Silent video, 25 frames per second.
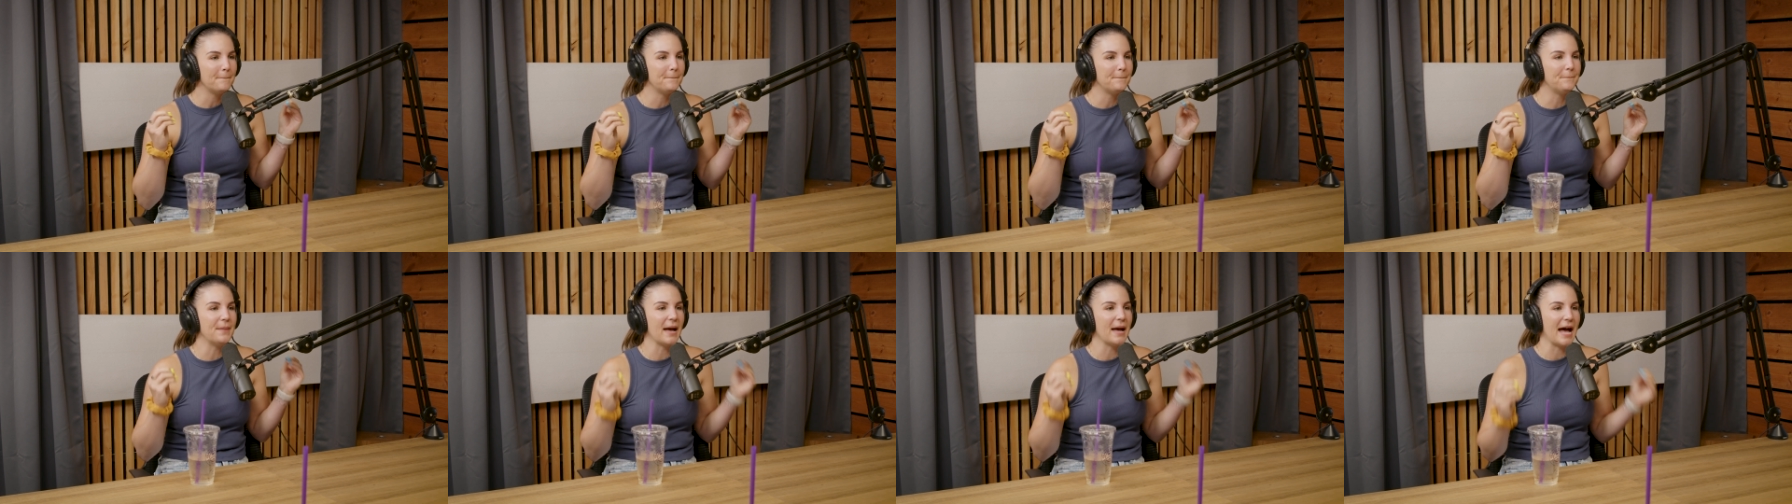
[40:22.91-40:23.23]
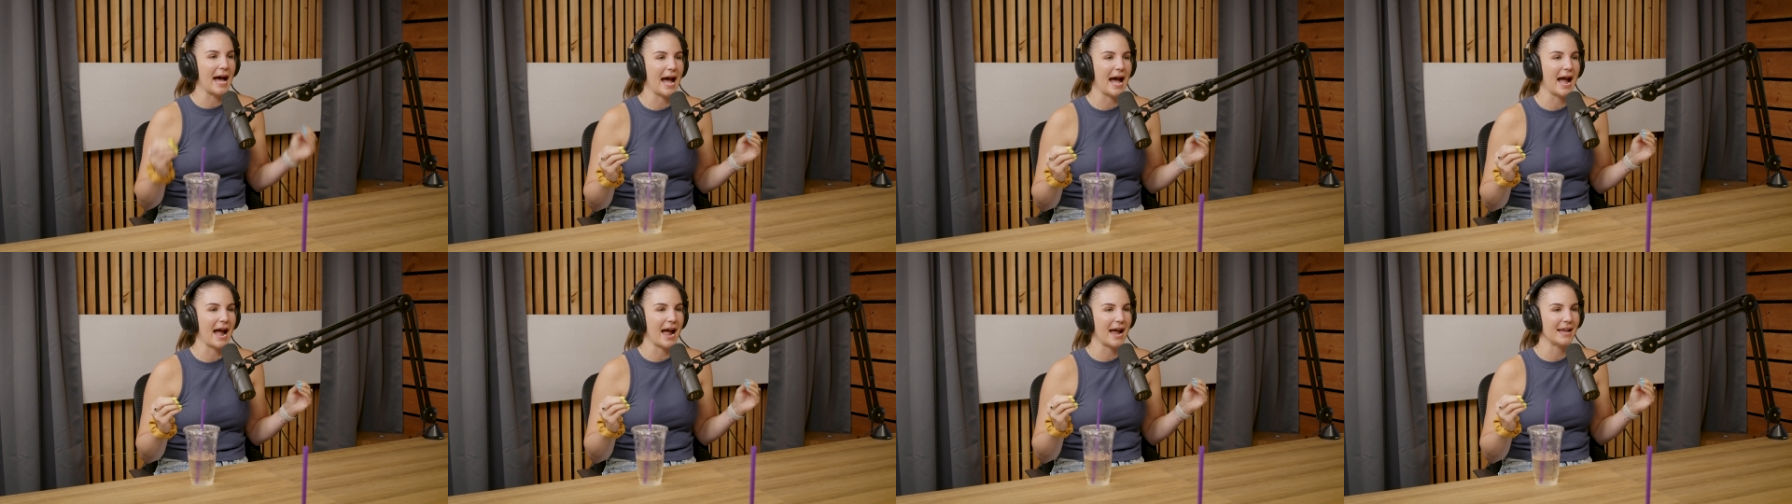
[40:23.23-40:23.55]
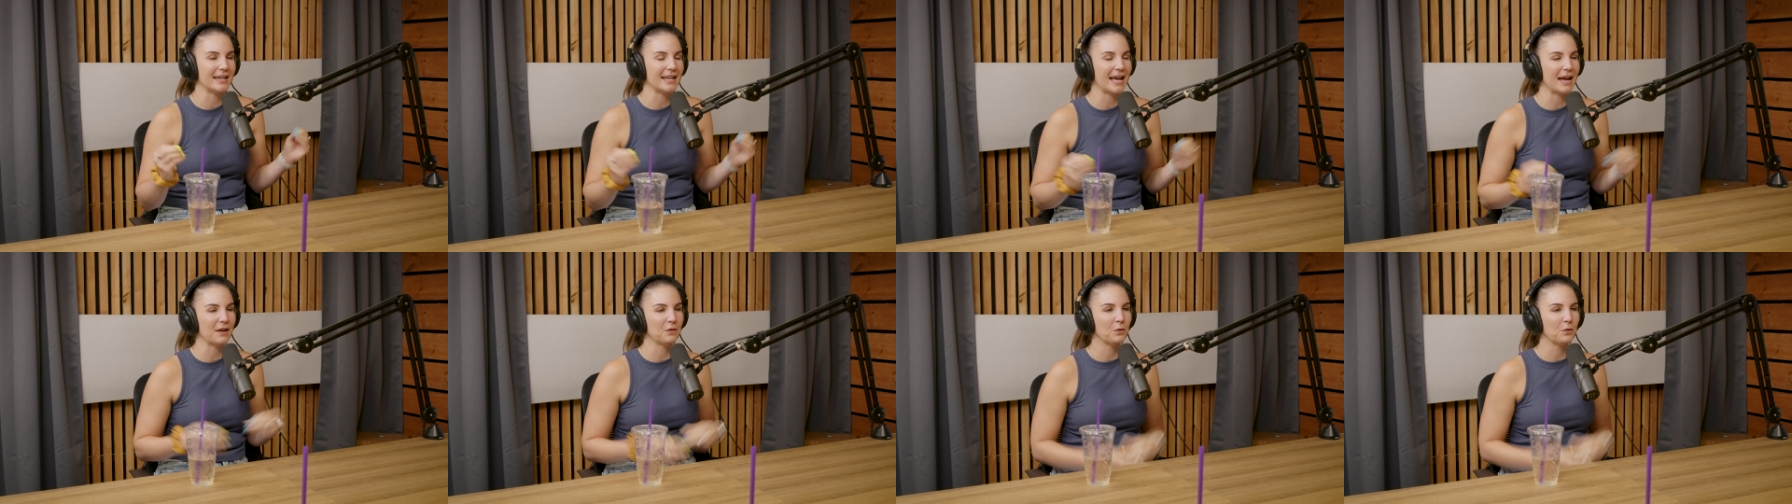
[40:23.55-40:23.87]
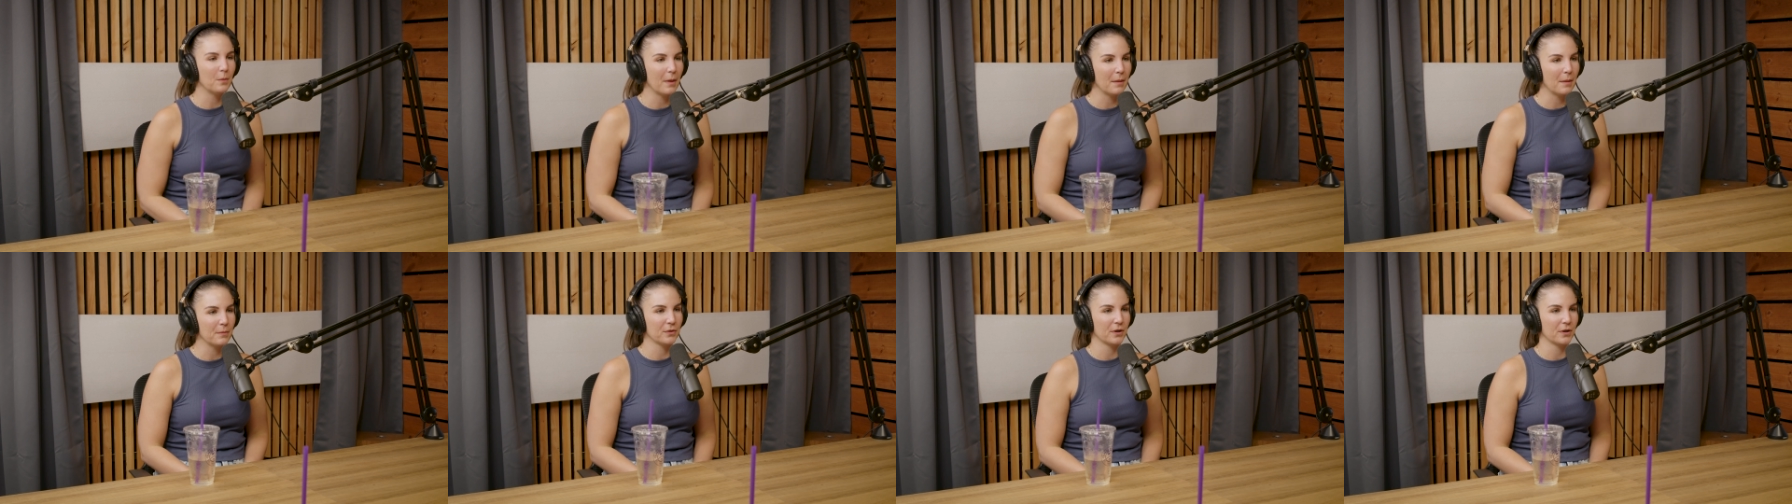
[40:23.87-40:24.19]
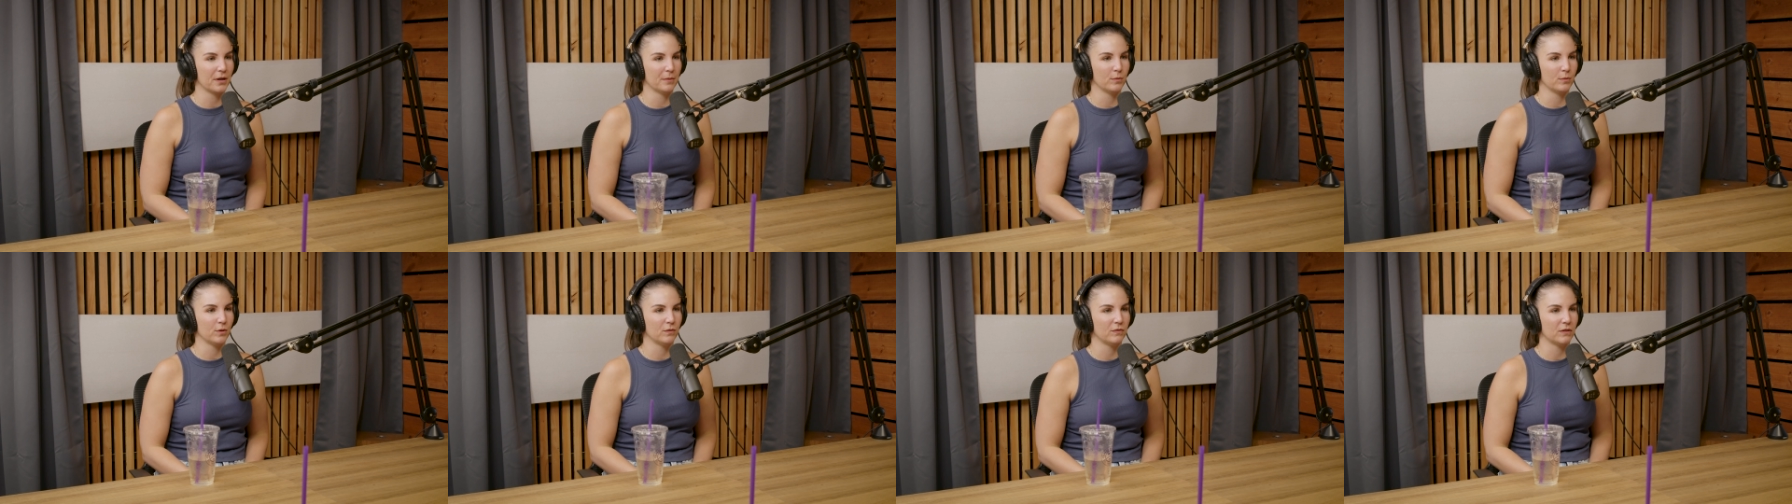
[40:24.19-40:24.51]
bad at
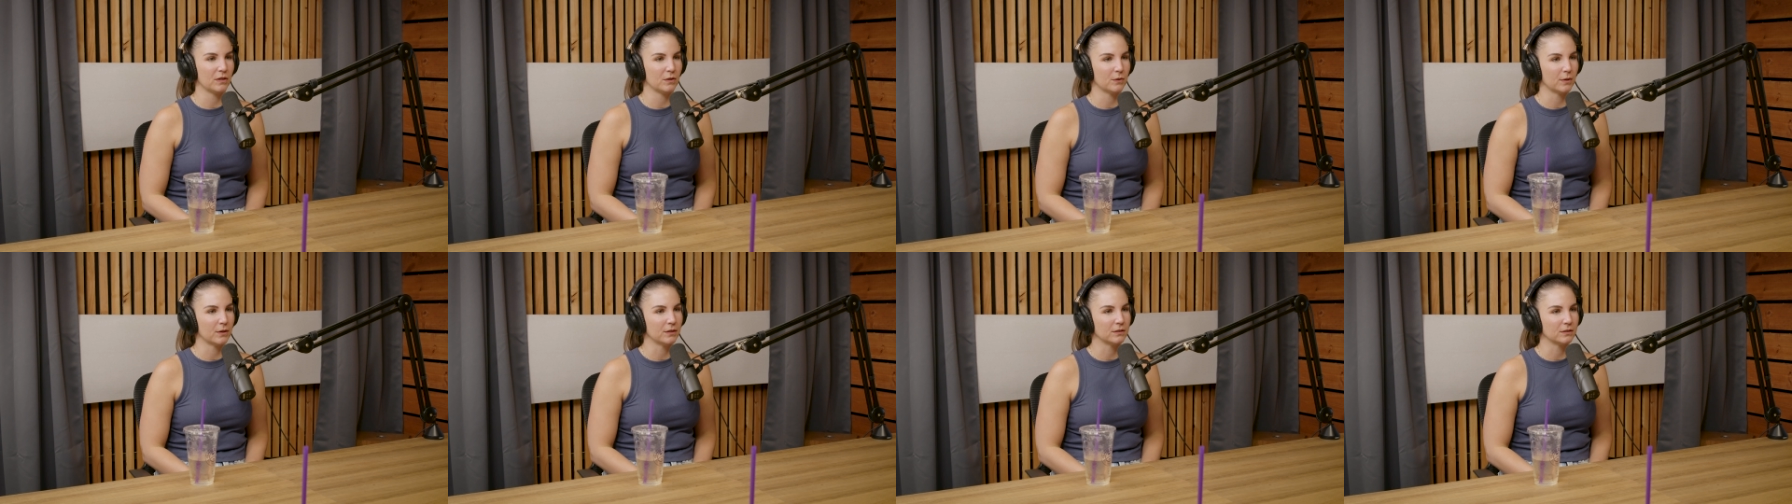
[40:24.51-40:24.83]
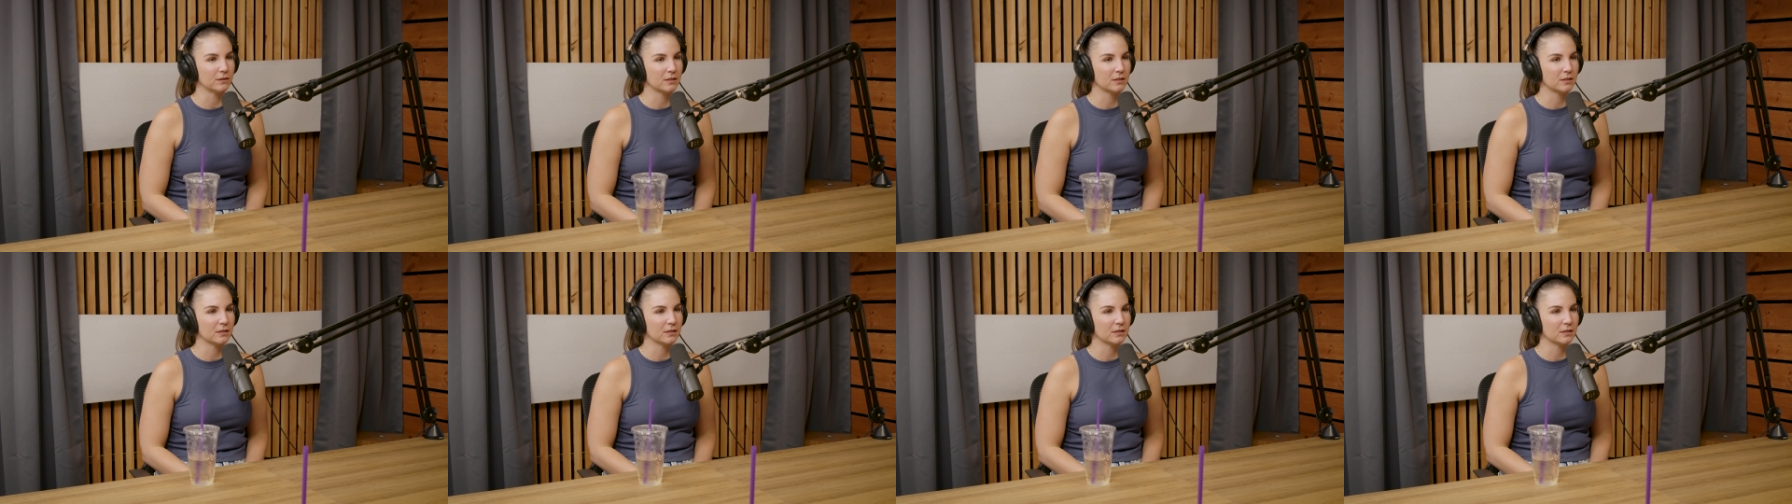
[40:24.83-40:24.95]
remembering movie quotes.